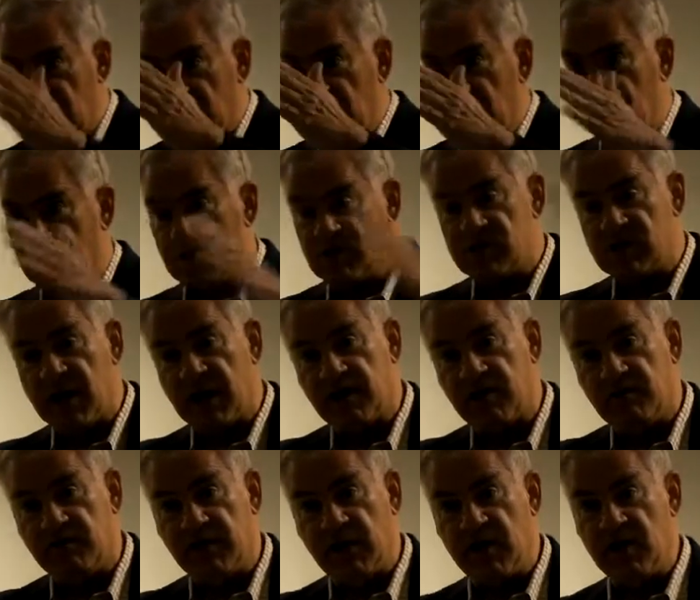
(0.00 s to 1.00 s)
And it was like
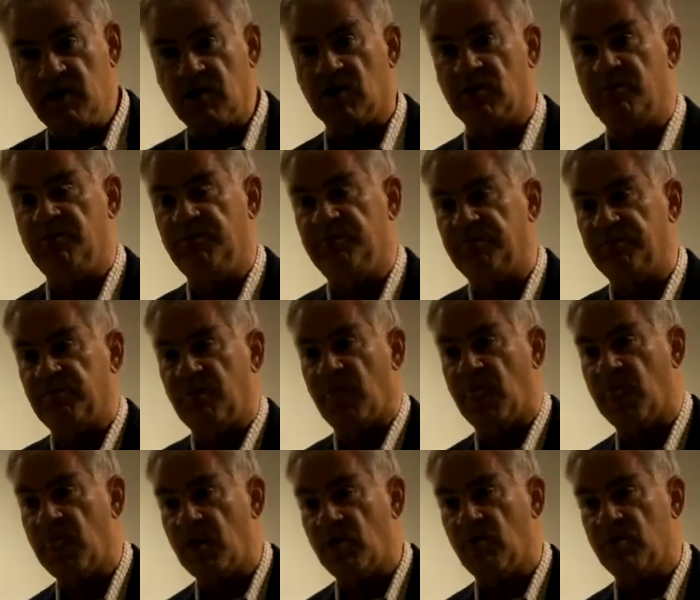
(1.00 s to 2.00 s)
a veil
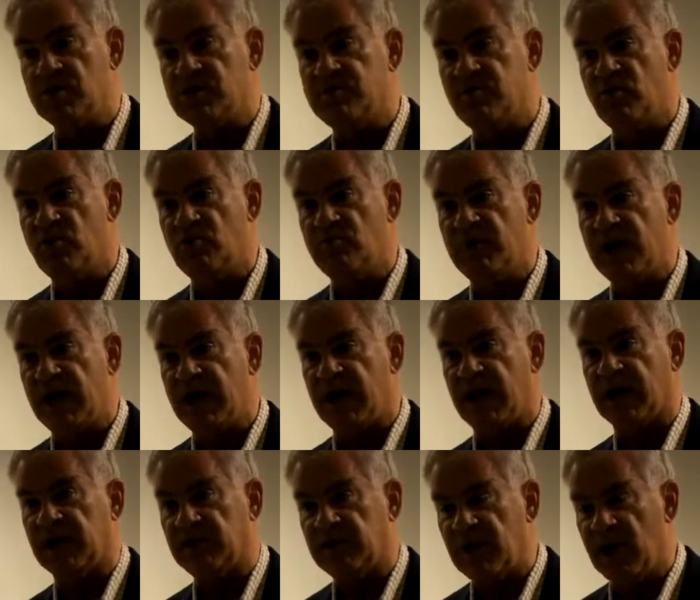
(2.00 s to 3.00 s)
was pulled
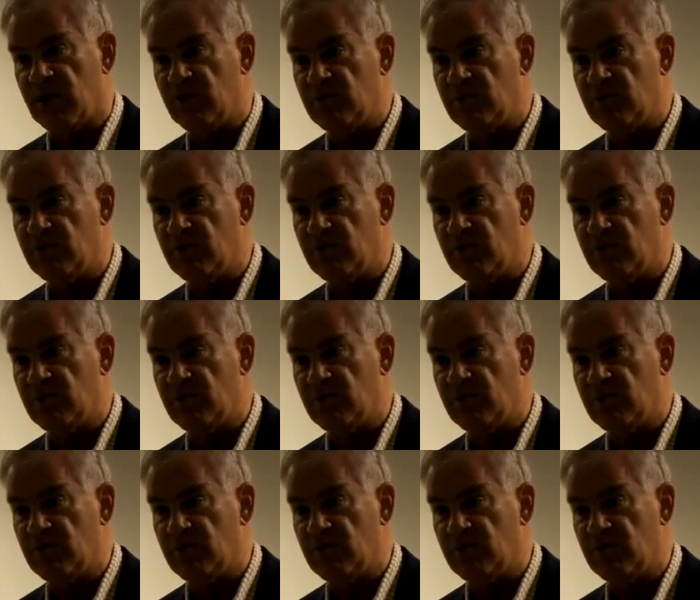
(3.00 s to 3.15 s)
back. I